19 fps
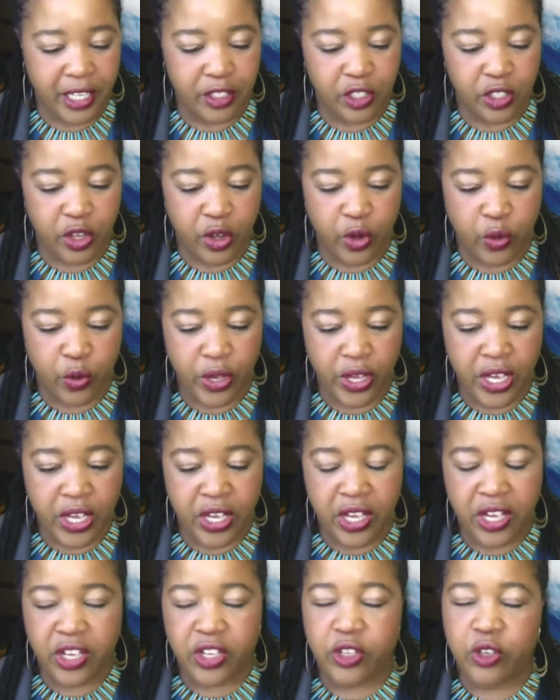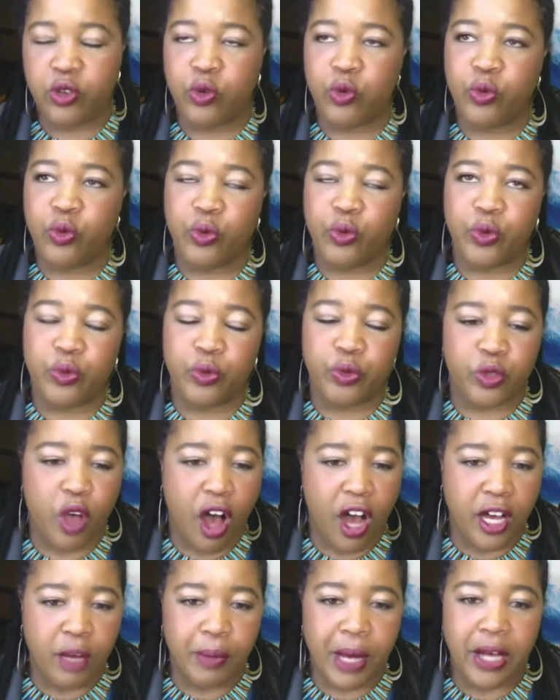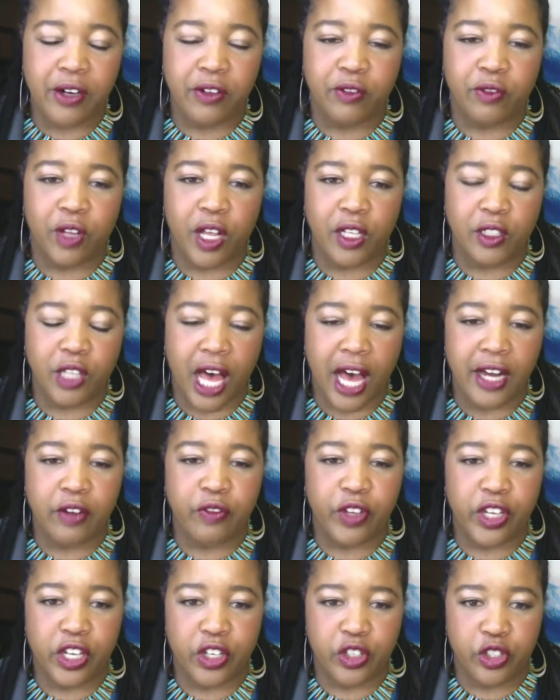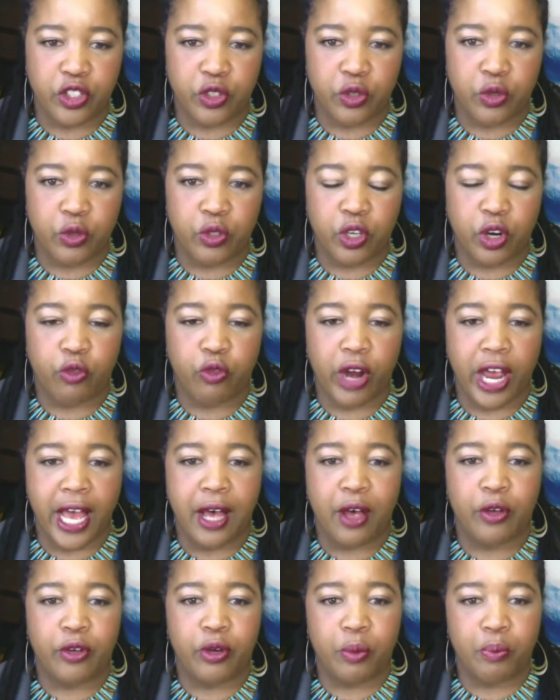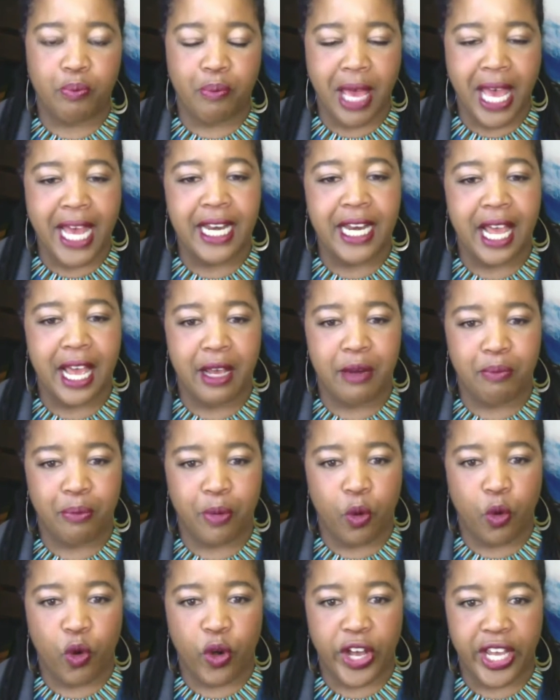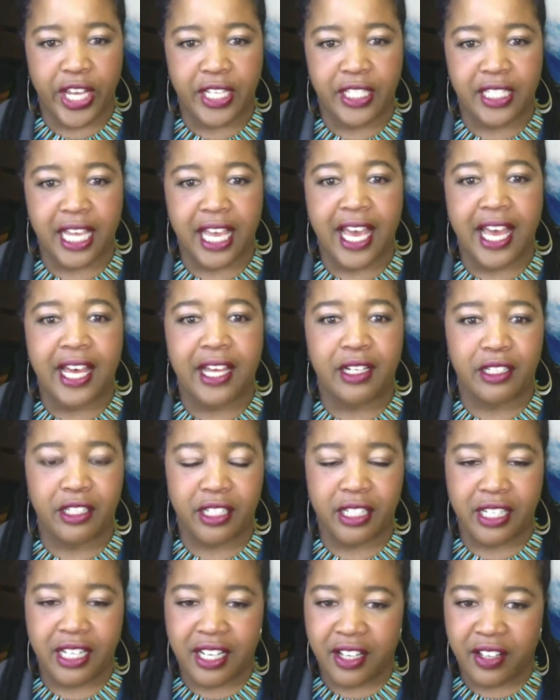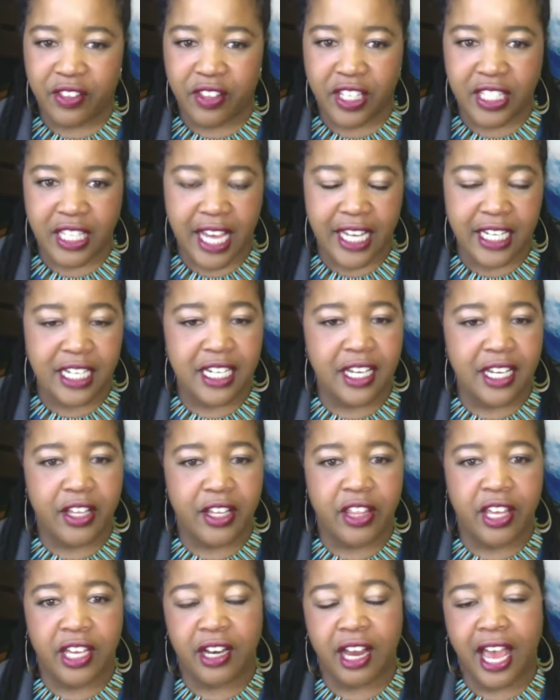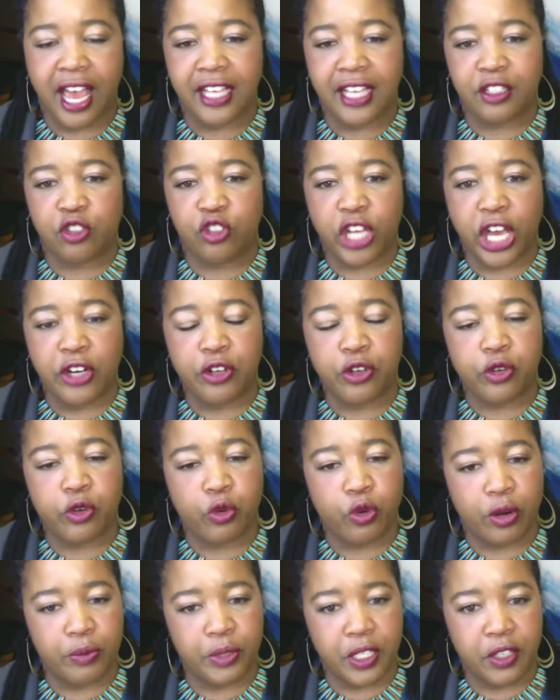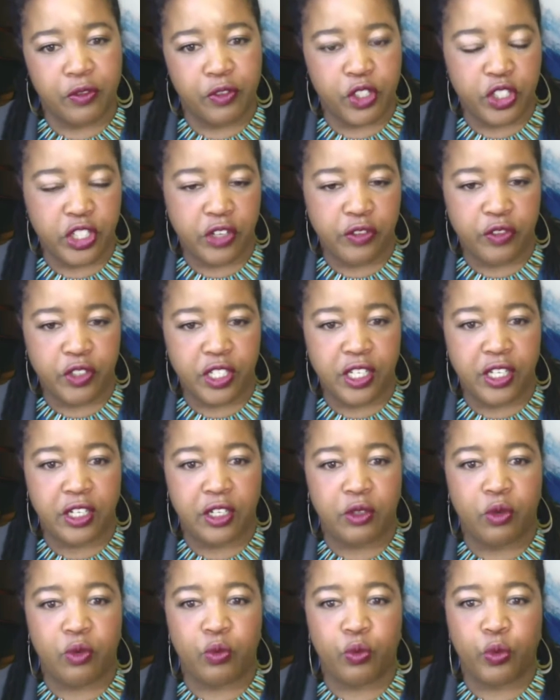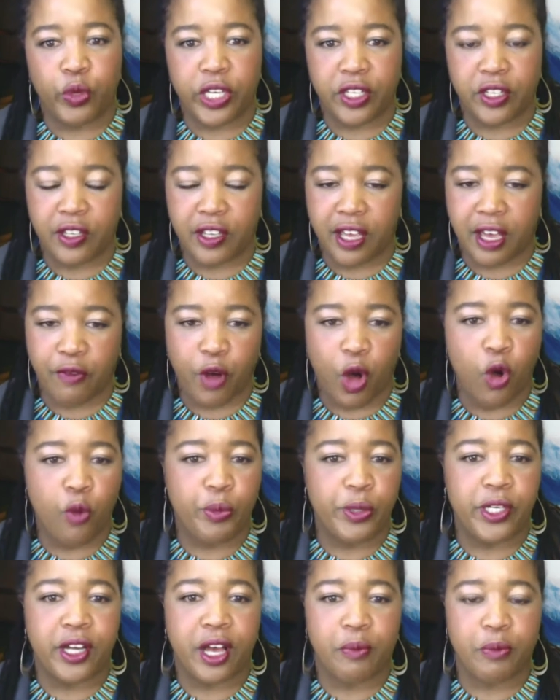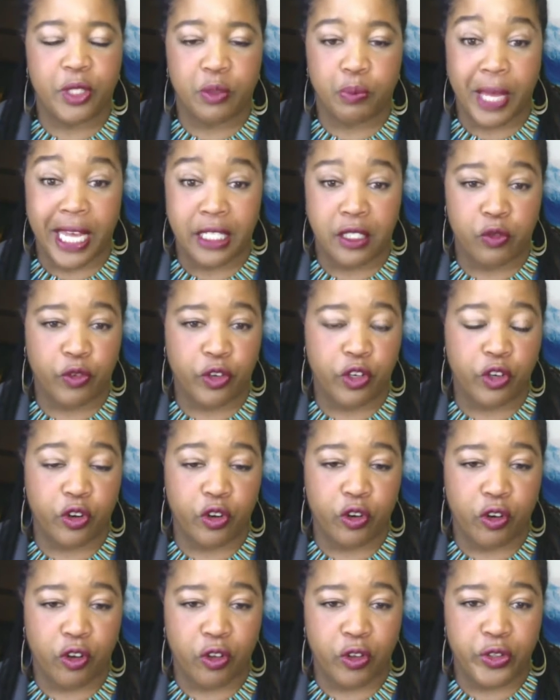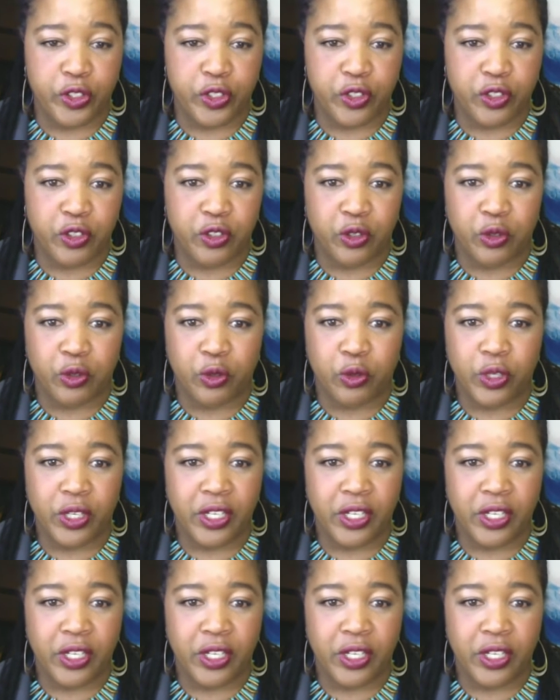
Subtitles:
And so you talk about a lot of issues around men and boys, and this idea that as gender norms have shifted, we have opened up space for girls to